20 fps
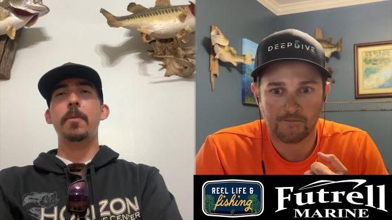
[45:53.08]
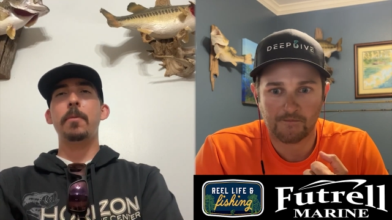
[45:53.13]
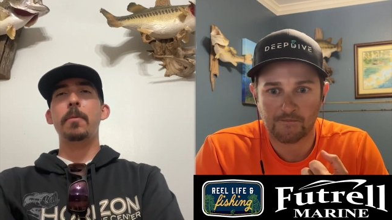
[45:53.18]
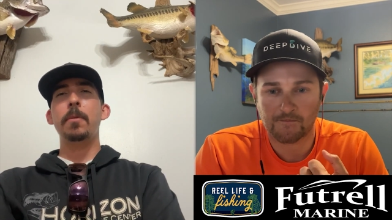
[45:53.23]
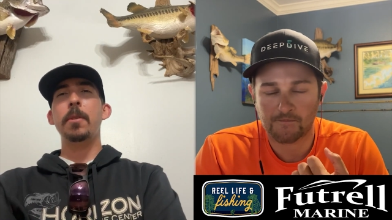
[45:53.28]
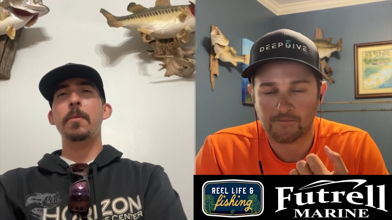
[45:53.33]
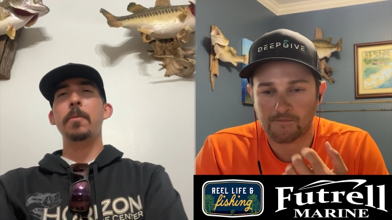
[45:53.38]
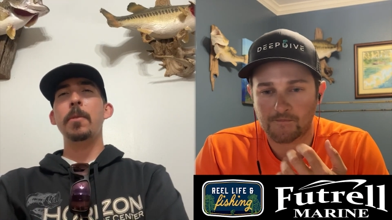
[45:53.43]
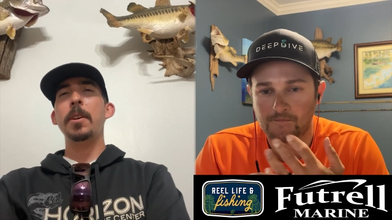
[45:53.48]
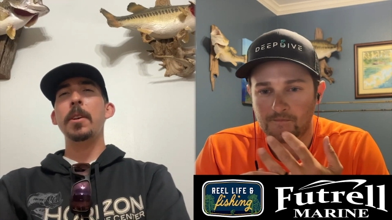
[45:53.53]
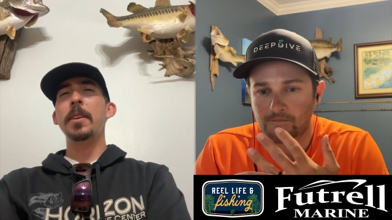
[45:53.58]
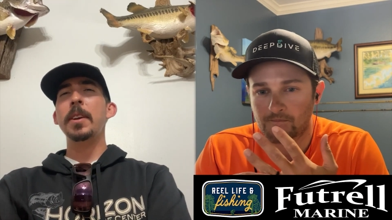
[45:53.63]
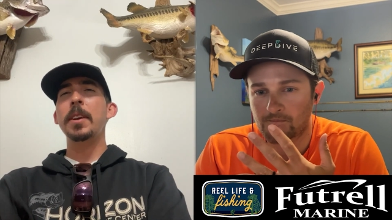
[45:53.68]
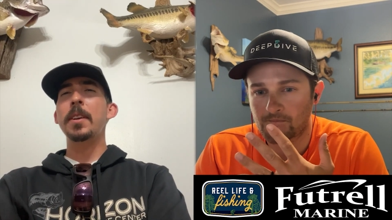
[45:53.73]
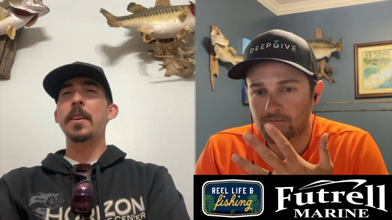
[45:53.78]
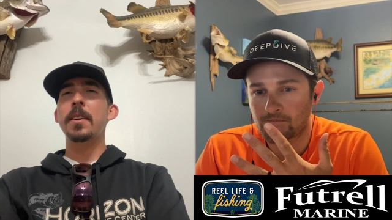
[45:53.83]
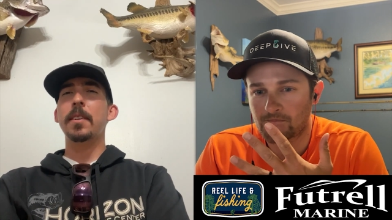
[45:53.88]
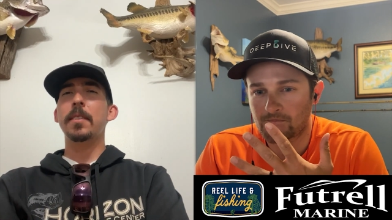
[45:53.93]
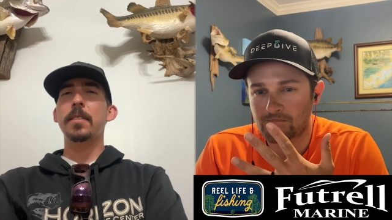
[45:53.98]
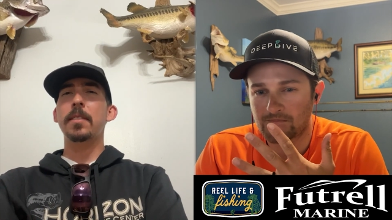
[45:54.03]
Speaker 1: We're really
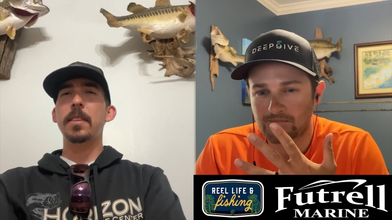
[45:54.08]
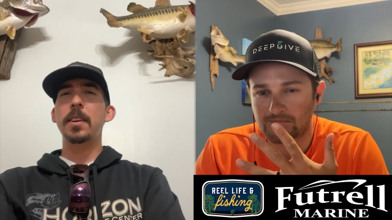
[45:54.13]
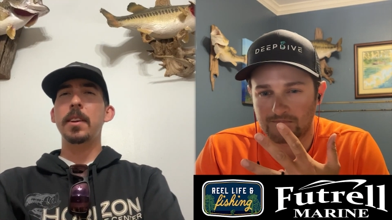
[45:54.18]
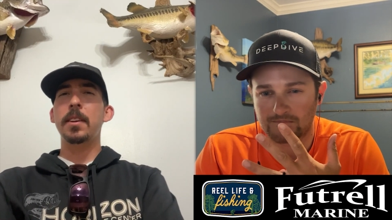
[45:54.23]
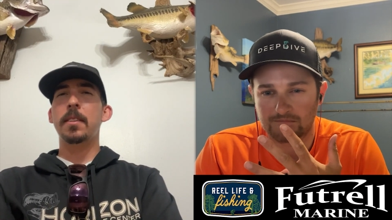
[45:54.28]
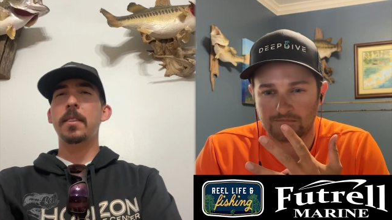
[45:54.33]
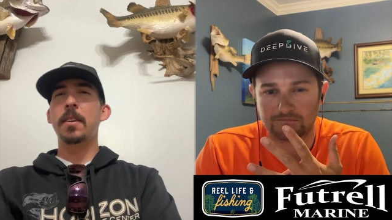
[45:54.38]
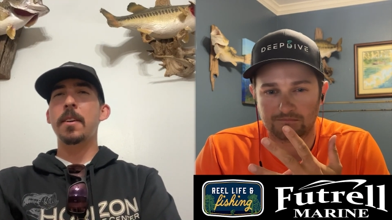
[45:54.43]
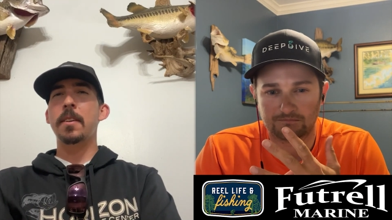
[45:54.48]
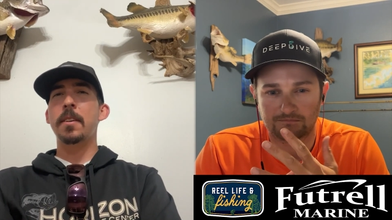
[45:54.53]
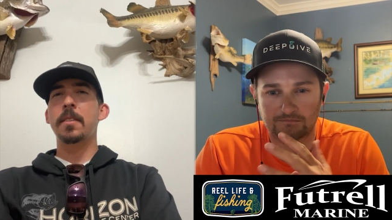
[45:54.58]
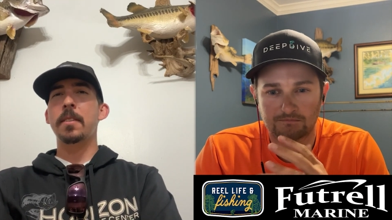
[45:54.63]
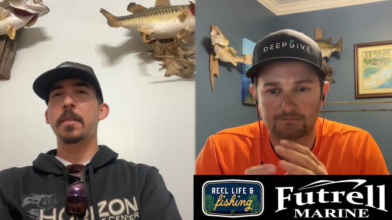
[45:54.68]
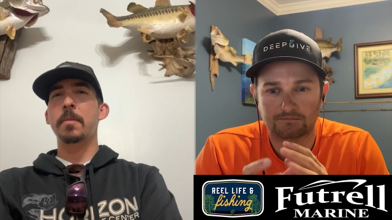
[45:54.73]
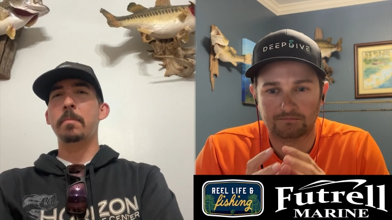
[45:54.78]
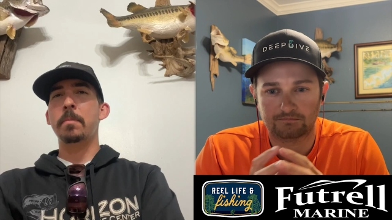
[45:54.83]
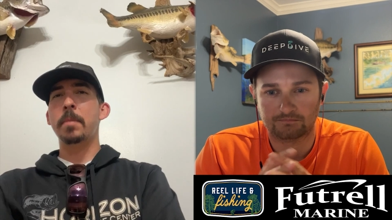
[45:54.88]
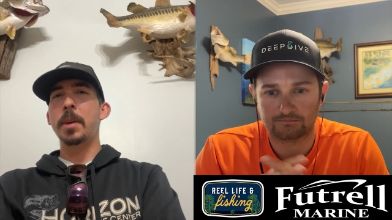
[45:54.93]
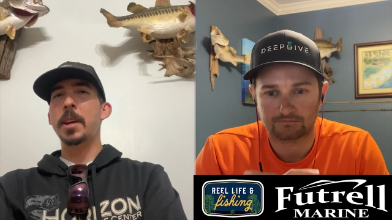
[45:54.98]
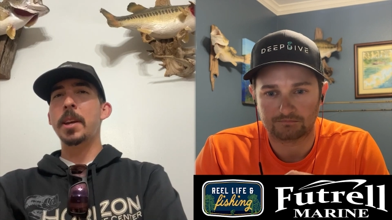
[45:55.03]
not seeing a lot of
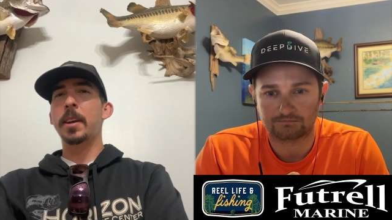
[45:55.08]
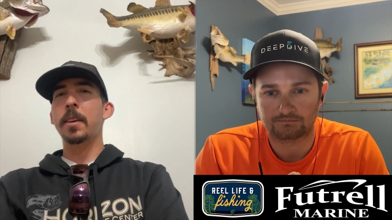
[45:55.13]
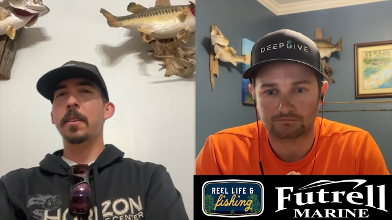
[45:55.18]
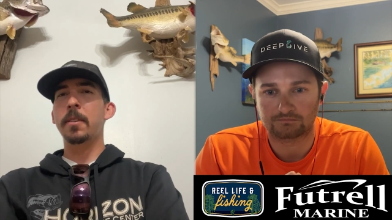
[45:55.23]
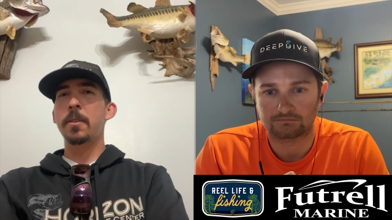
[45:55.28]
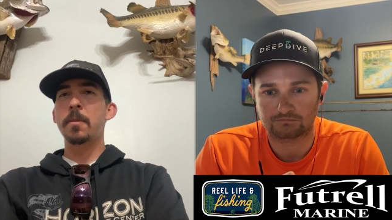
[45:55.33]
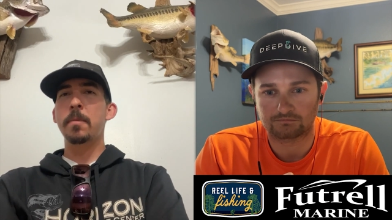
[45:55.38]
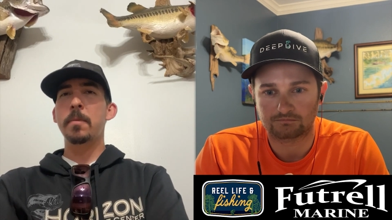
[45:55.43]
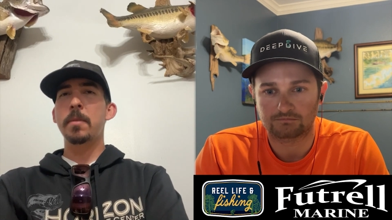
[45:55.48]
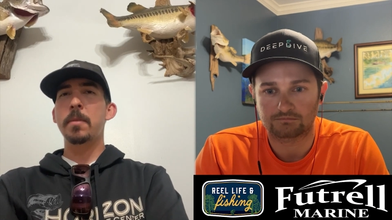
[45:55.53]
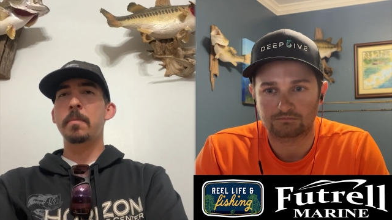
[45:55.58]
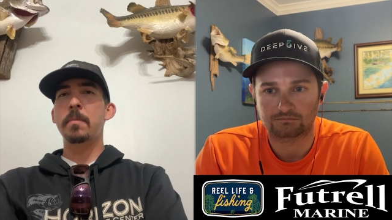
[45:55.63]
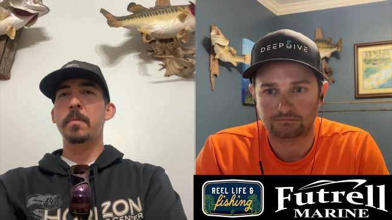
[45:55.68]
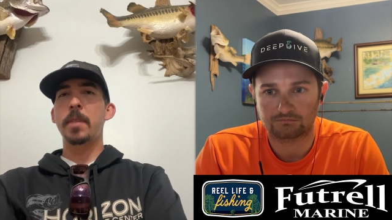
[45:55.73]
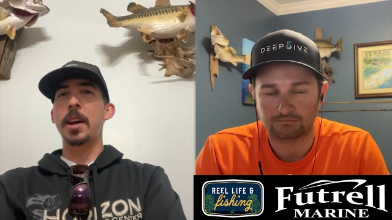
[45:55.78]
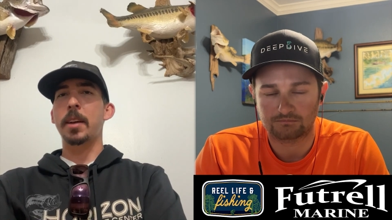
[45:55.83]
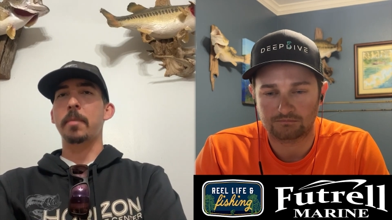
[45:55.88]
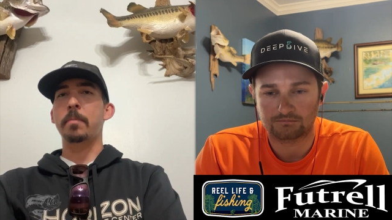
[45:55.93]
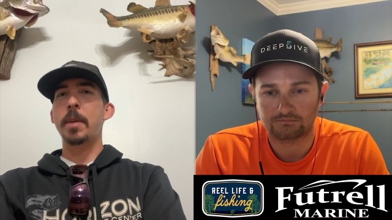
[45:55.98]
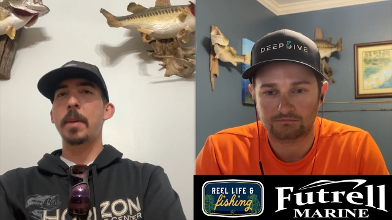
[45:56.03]
the big aluminum
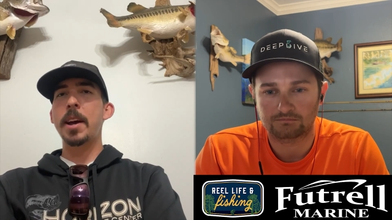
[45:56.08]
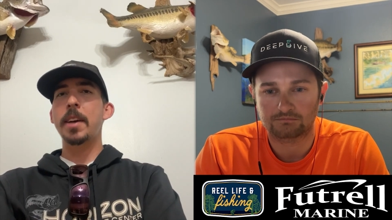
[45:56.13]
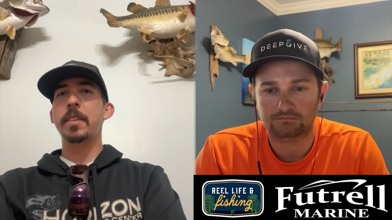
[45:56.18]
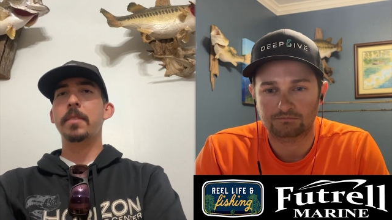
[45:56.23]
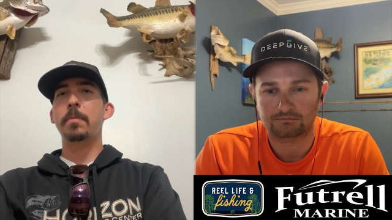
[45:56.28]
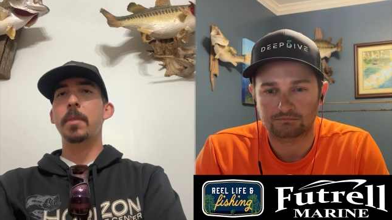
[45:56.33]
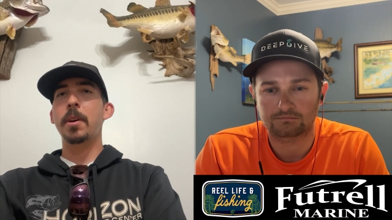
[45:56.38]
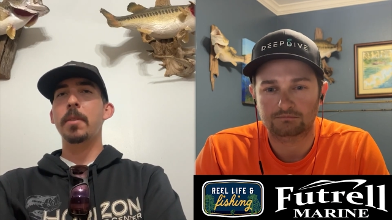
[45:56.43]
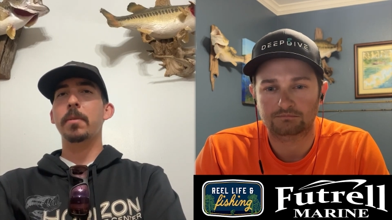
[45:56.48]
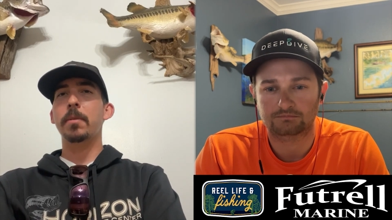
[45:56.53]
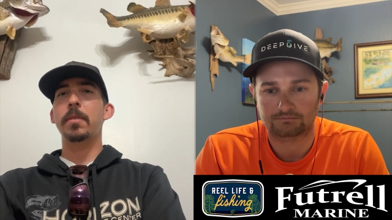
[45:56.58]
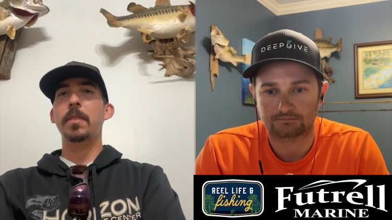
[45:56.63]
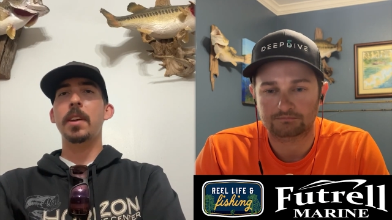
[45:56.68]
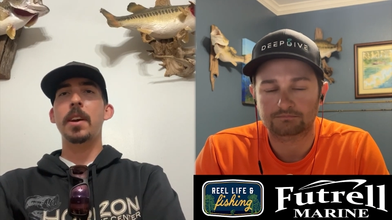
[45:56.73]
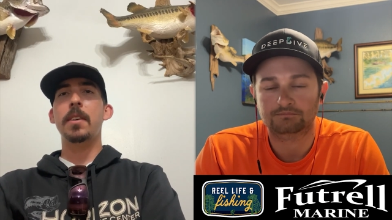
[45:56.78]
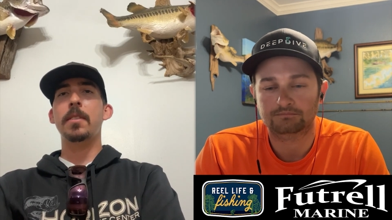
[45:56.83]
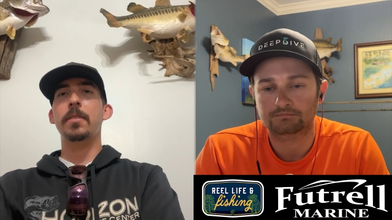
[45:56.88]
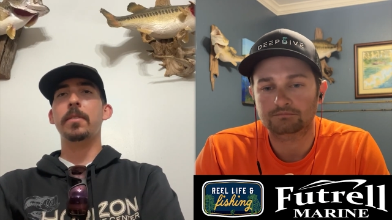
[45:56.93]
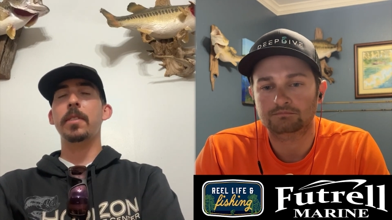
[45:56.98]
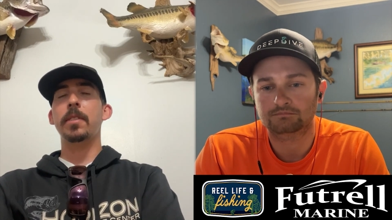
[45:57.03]
like bass boat
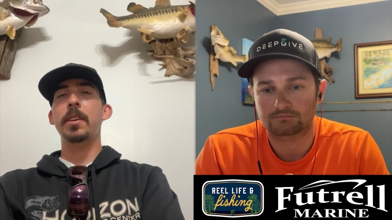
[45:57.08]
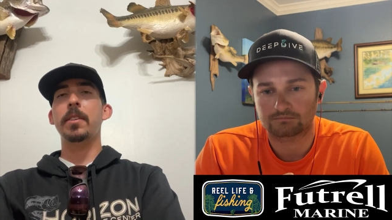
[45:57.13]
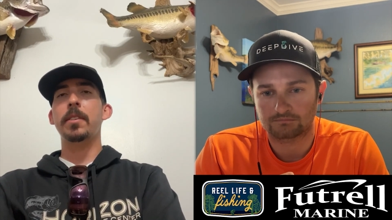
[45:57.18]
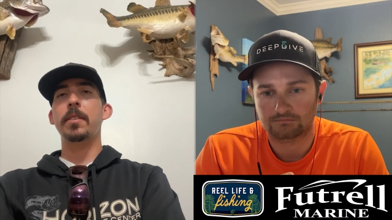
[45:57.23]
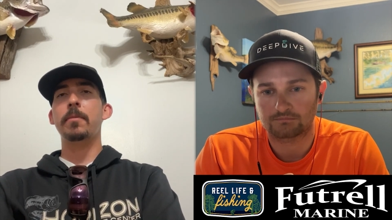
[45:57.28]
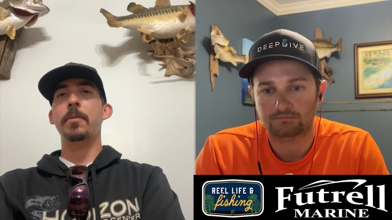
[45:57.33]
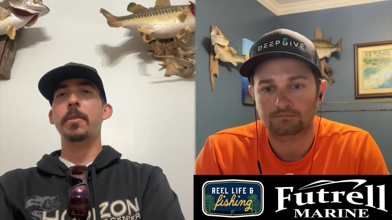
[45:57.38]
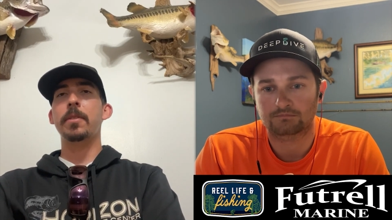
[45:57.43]
style sailing.